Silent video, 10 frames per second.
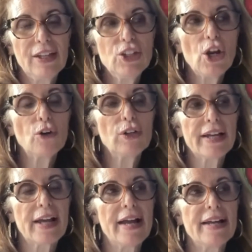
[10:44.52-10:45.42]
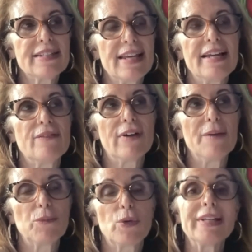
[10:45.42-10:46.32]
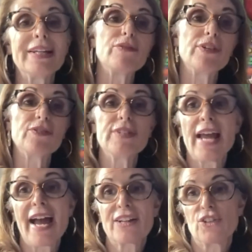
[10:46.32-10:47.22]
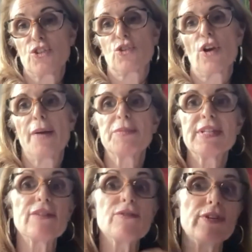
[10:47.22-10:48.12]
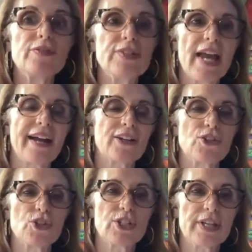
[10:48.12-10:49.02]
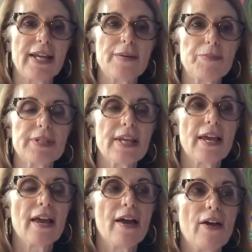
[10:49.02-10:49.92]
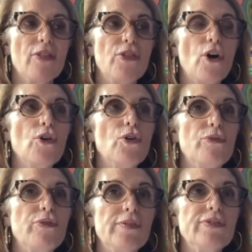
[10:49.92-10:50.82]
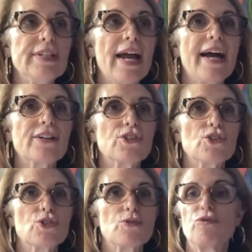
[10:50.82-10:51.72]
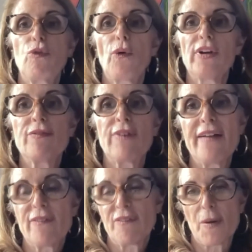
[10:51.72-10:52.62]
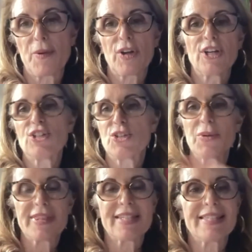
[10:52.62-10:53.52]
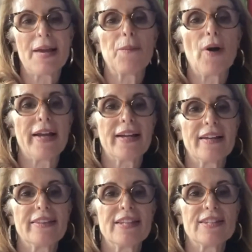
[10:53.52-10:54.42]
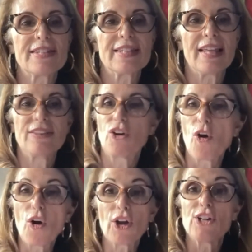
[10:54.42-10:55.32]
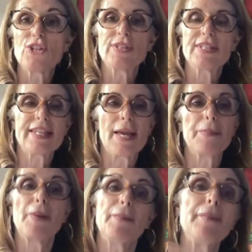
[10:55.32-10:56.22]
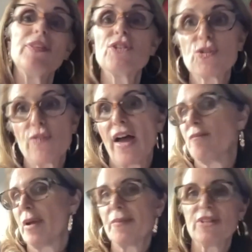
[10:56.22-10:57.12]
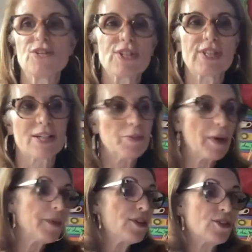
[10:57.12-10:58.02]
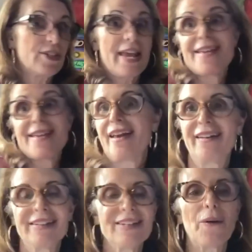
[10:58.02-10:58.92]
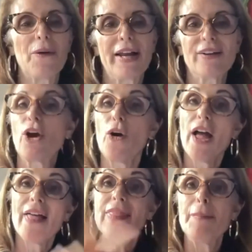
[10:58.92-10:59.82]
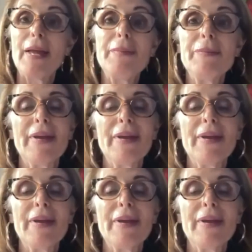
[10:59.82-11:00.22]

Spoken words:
you know, like I say, if I'm reading 50 actors or I'm seeing 50 actors tapes, though 50 actors, 45 of them are going to do it the same way. They're all going to do the same, but maybe there's 5, maybe there's 6, maybe there's 8, you know, I don't know, that maybe